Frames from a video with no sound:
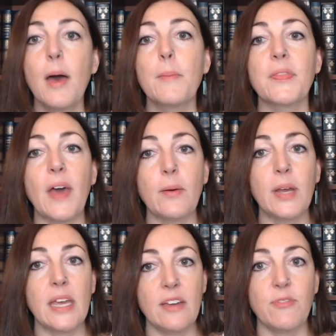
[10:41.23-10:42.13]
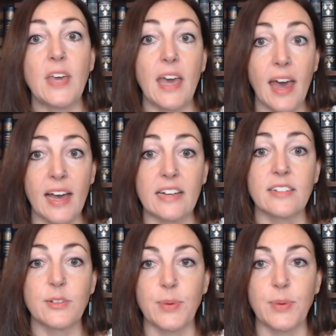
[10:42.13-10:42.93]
But that way, if they ask,